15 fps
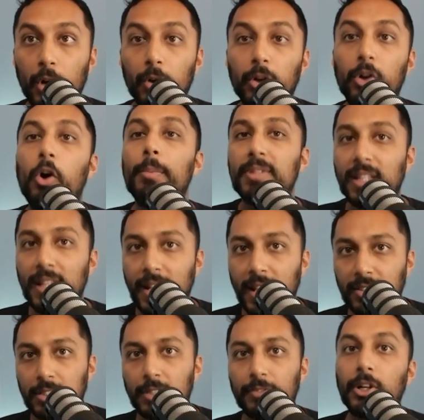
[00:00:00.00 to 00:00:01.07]
go up to that
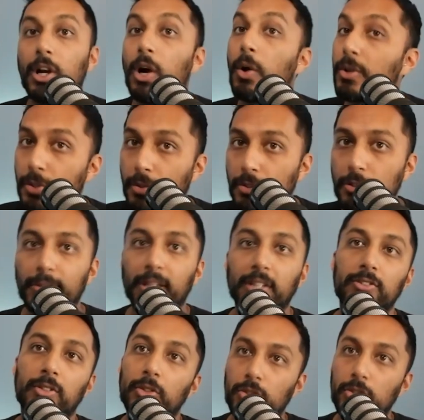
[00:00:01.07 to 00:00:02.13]
next level, go into a duplex,
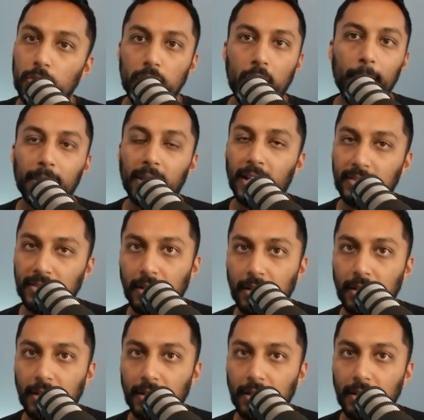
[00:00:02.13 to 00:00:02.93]
go into a triplex, and